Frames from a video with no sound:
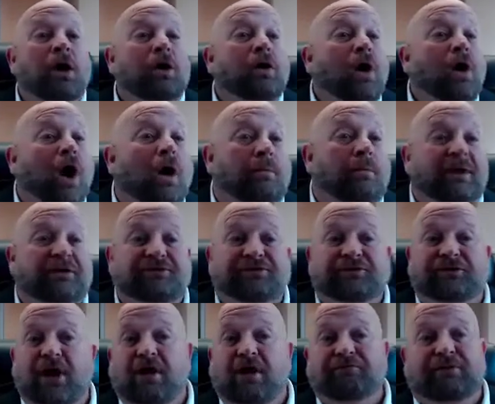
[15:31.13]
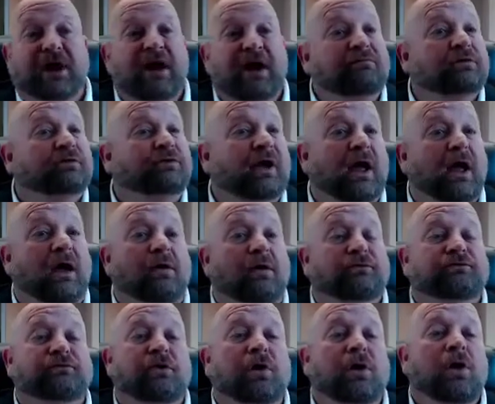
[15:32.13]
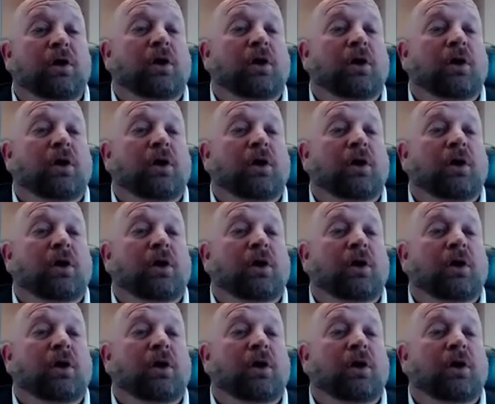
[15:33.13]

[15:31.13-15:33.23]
comment stuff and everything else.